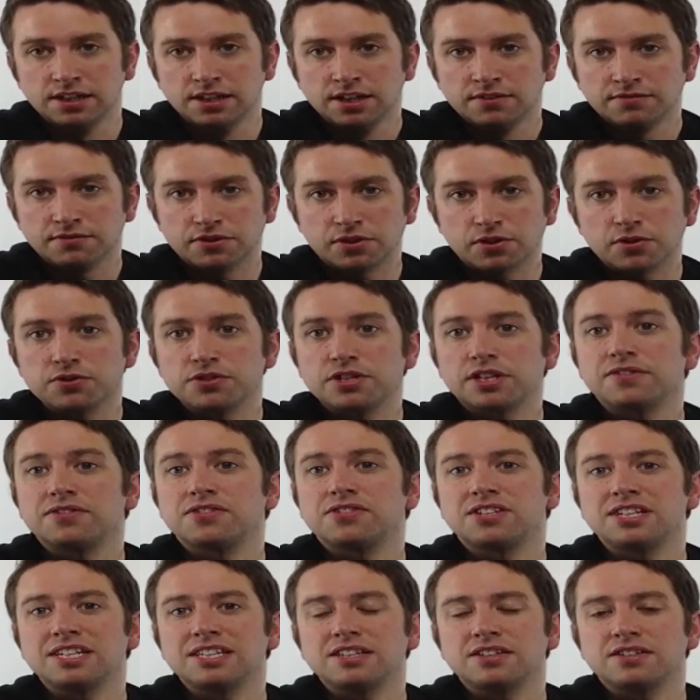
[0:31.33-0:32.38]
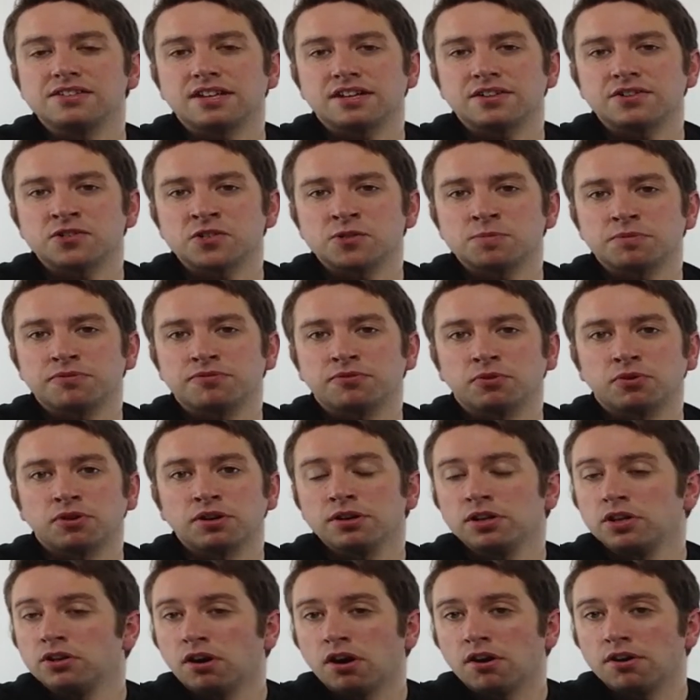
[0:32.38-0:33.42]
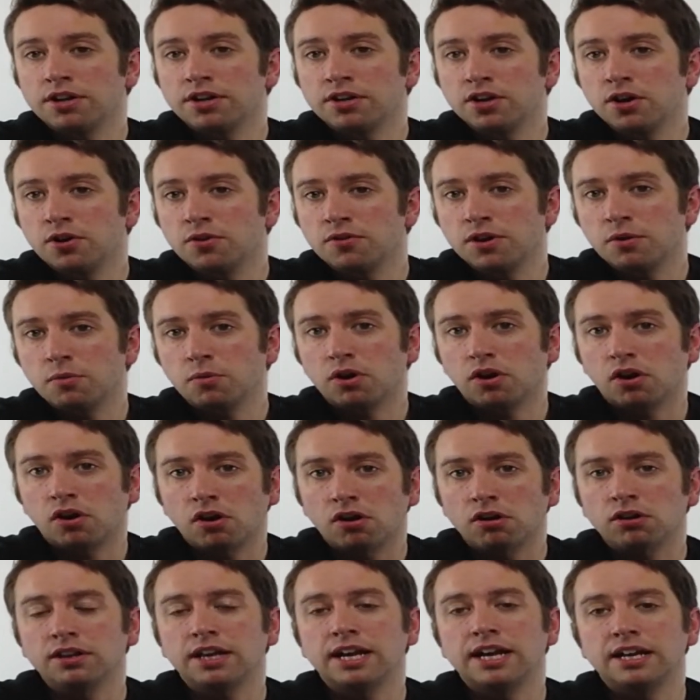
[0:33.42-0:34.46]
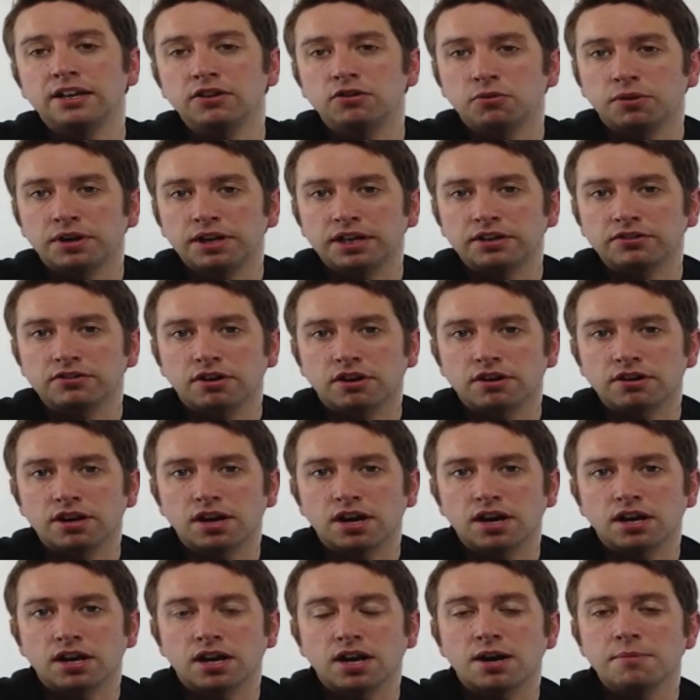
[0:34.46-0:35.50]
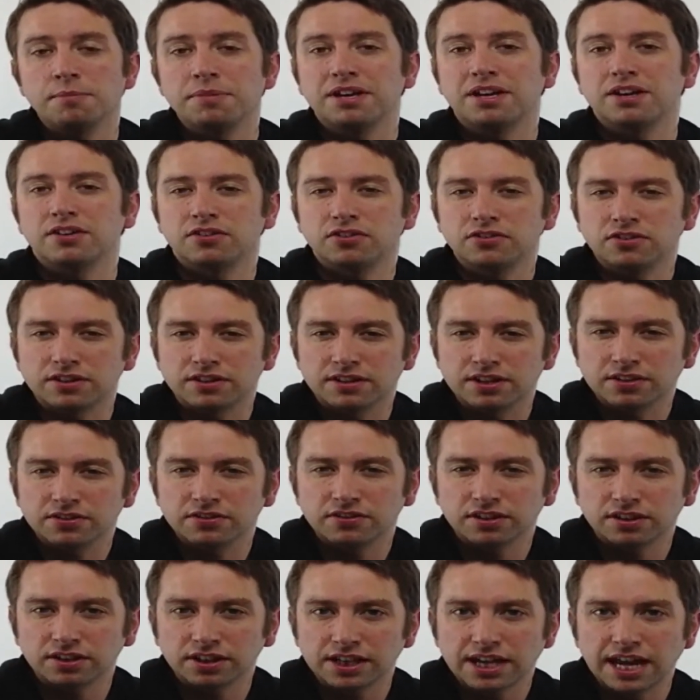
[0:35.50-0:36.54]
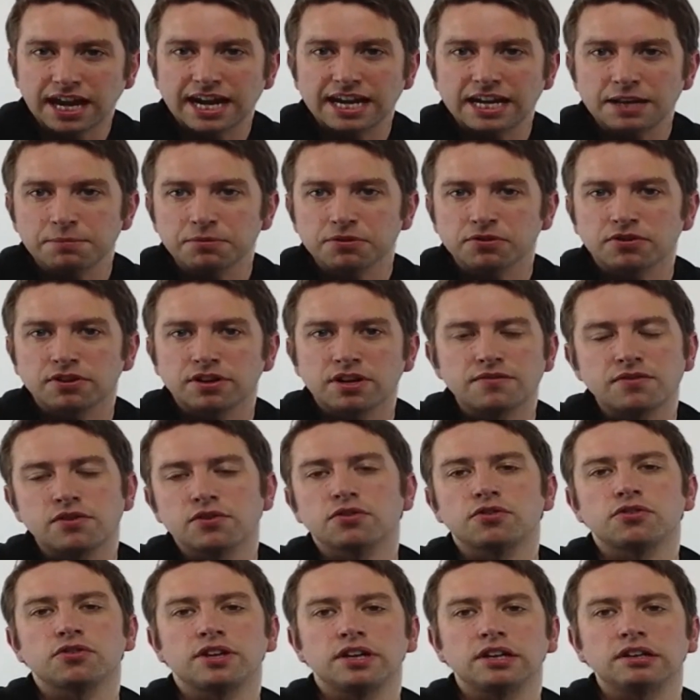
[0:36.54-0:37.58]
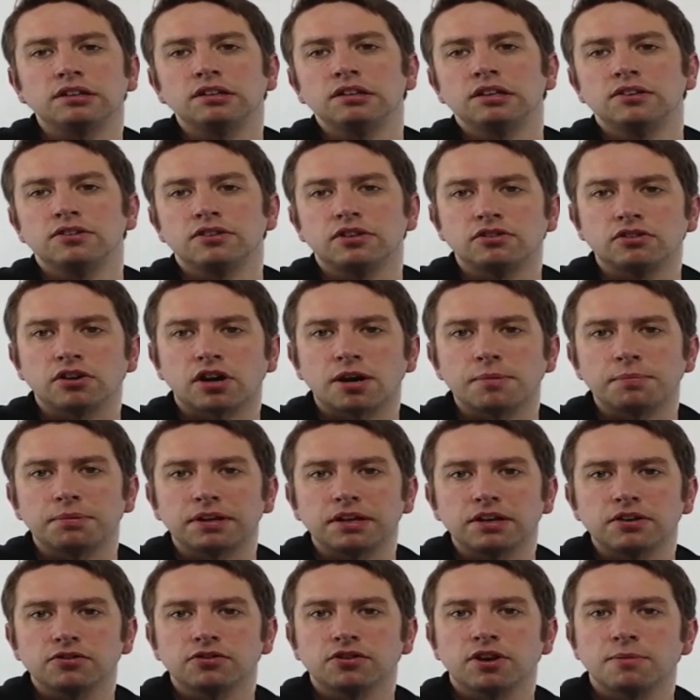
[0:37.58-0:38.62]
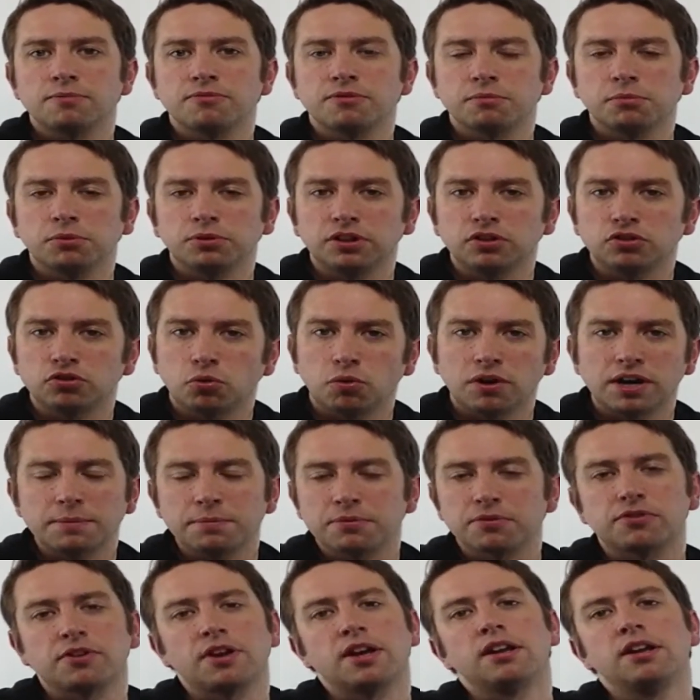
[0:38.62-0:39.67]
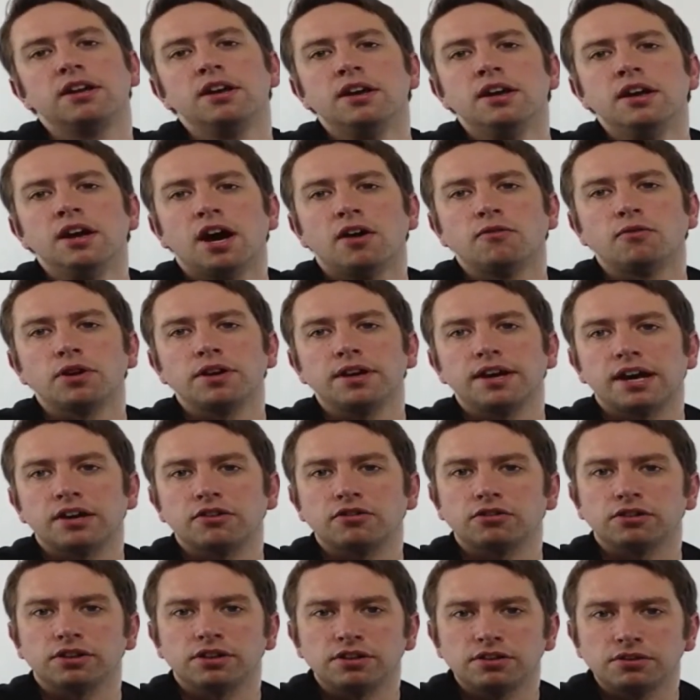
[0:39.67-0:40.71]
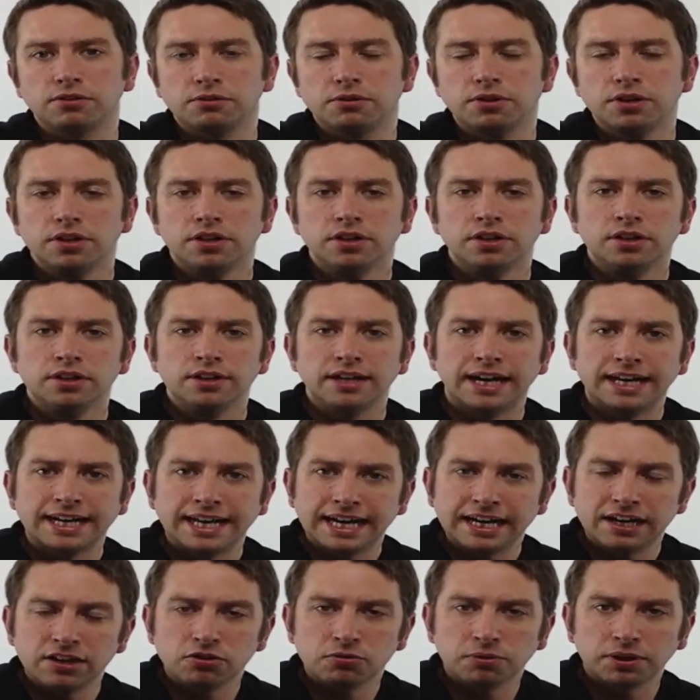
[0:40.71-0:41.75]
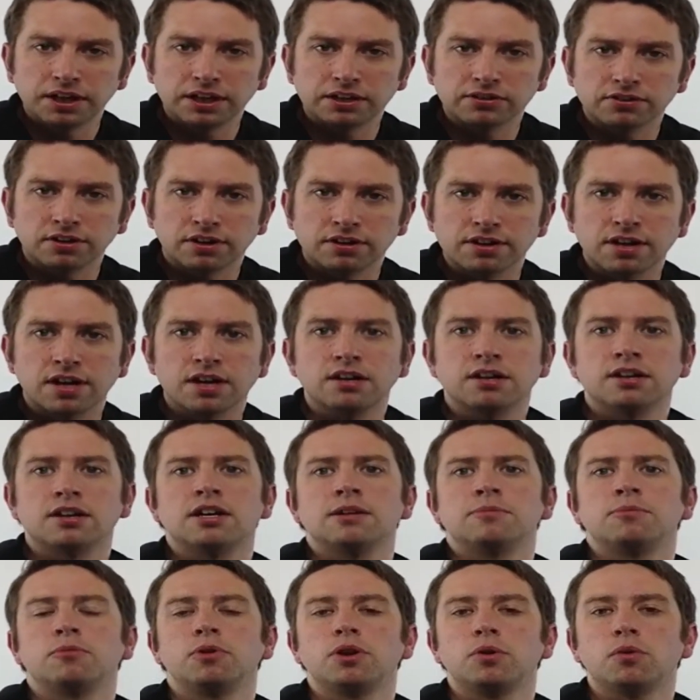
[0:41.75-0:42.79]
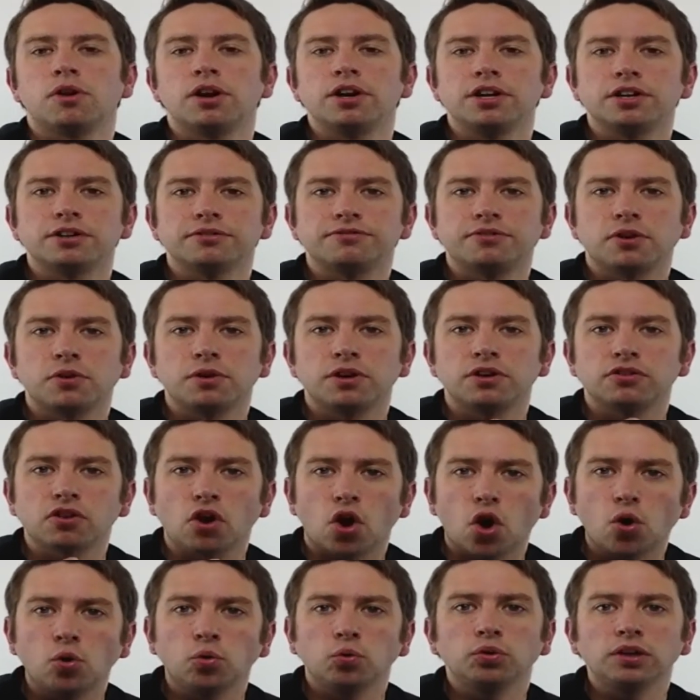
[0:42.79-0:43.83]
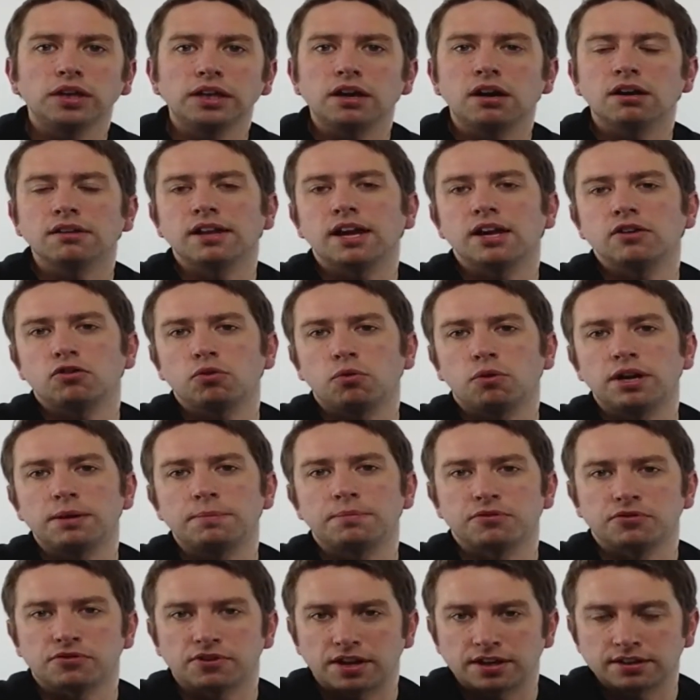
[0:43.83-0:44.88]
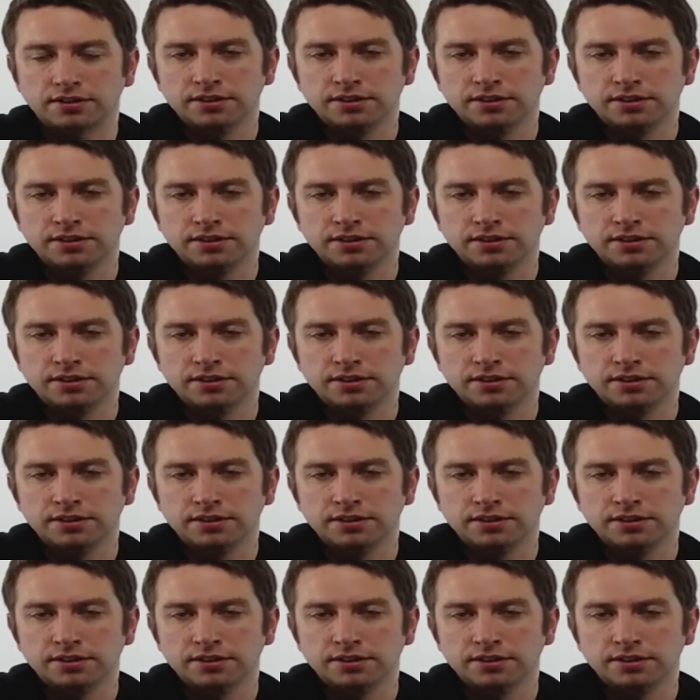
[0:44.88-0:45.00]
For those that have seen these lessons before, you already know that we're called 8020guitar.com because statistically 80% of your skill as guitar players come from only 20% of what you actually do. At 8020guitar.com, we want you to focus only on that 20%.